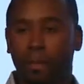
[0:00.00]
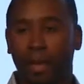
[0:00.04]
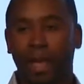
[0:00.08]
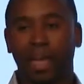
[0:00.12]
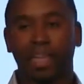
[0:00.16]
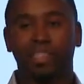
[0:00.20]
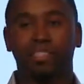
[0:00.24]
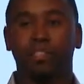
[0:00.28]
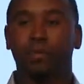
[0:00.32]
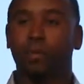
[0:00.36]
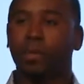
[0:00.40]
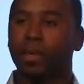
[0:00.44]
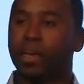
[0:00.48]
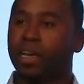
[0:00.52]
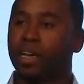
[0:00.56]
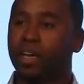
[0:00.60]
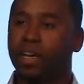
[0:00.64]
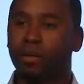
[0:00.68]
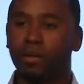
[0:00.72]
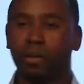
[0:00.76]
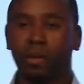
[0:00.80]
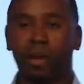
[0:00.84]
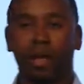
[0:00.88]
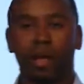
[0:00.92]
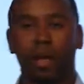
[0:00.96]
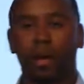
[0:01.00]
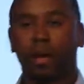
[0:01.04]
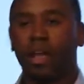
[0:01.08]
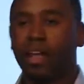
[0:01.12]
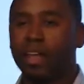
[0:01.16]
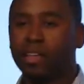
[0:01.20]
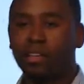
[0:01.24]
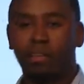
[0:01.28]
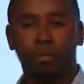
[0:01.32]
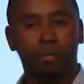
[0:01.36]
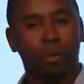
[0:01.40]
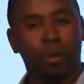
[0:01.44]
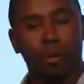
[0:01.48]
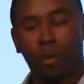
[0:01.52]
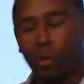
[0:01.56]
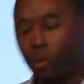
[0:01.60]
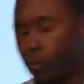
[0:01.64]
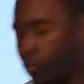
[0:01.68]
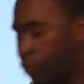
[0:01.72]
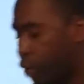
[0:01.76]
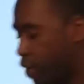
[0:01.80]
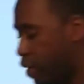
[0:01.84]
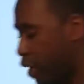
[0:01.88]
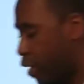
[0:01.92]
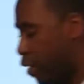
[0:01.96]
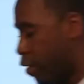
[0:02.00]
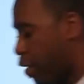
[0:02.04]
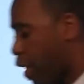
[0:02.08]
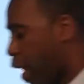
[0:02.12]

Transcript: page speed, is it mobile friendly or